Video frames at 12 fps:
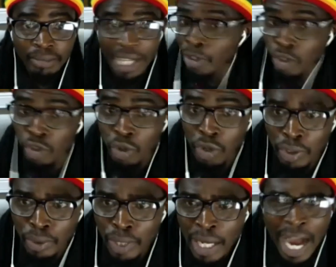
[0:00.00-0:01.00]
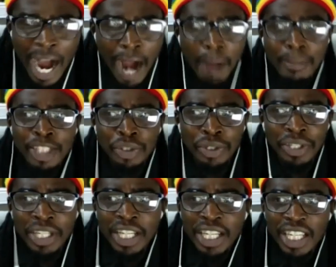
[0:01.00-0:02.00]
I don't know you. How am I sure
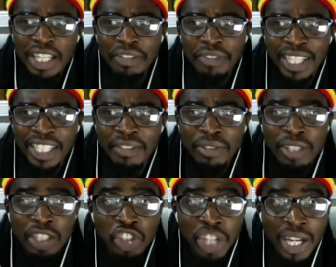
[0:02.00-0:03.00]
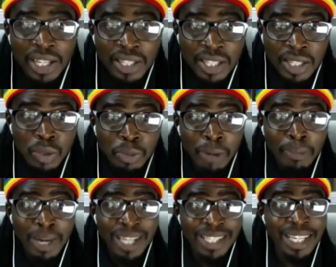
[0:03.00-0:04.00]
if I give you the chance to be on
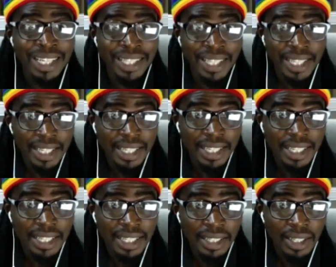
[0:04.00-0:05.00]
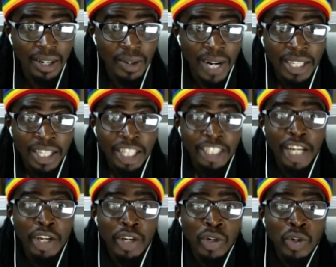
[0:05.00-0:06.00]
my set, all right, that
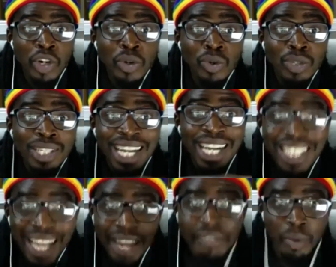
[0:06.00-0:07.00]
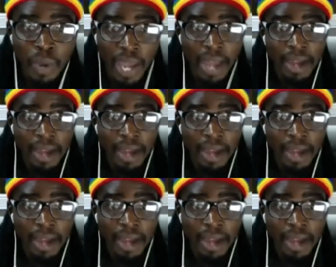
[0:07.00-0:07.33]
you're not going to scatter everywhere?